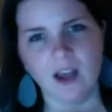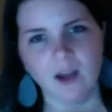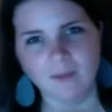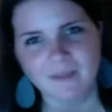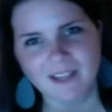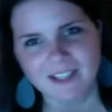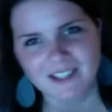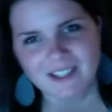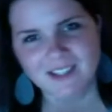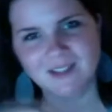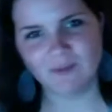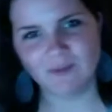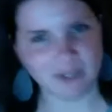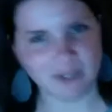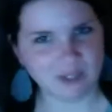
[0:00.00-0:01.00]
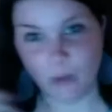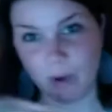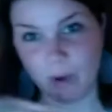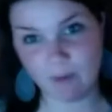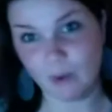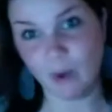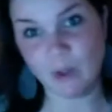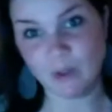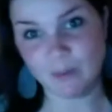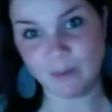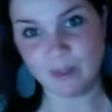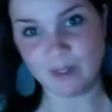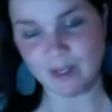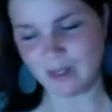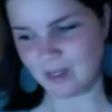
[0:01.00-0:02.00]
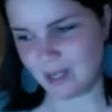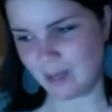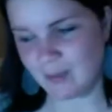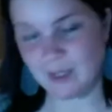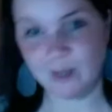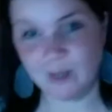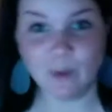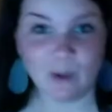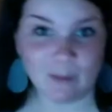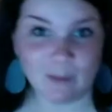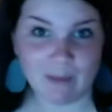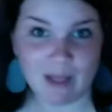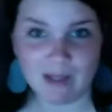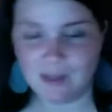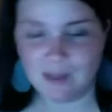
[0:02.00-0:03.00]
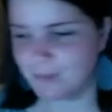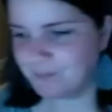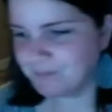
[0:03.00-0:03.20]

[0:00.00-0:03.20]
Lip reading: it's great for all different skin types, including men's.